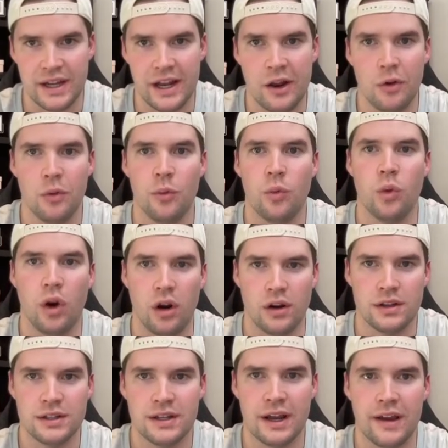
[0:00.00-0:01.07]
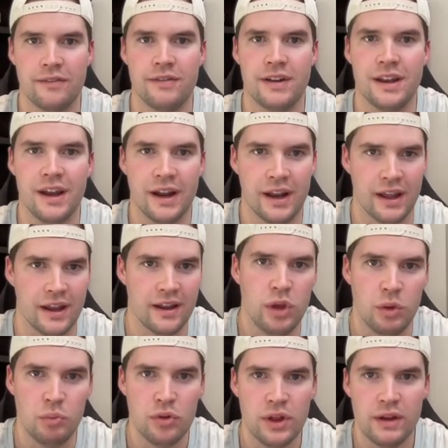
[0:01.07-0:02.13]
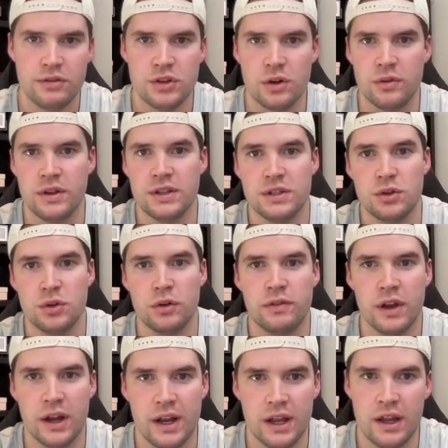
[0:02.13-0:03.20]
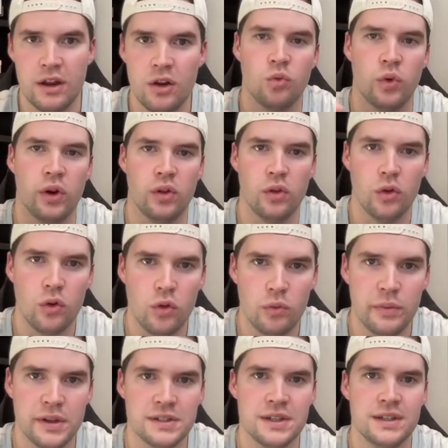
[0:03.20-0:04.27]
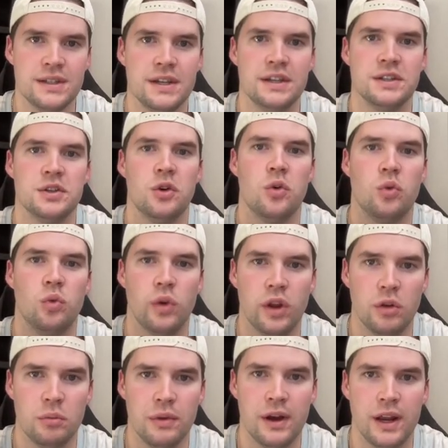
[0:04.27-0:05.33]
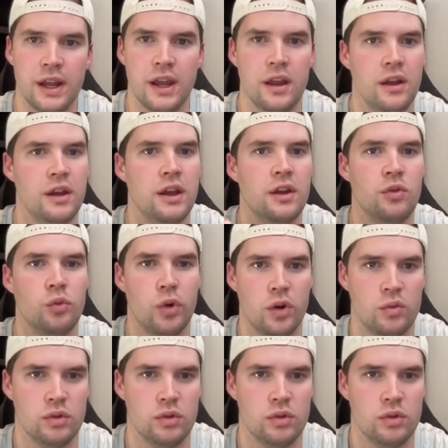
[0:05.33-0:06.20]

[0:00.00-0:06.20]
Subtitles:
and it works. I've done it. People I've shown this to have done it. Real local businesses, real money, and real